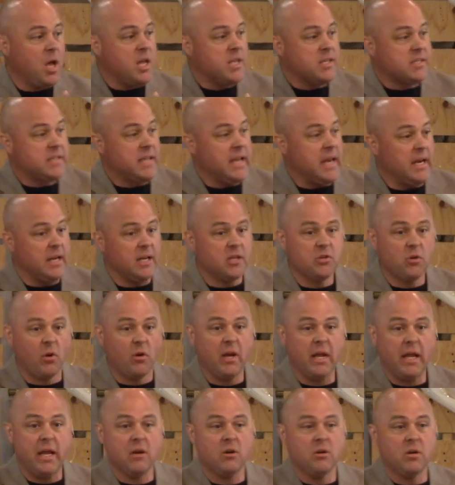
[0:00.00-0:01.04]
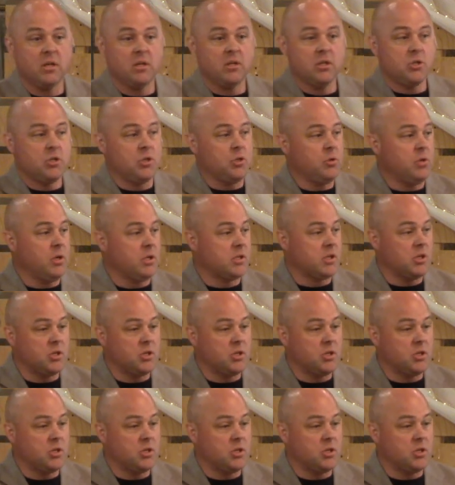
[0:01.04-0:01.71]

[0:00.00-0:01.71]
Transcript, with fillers: Satan has already entered into Judas,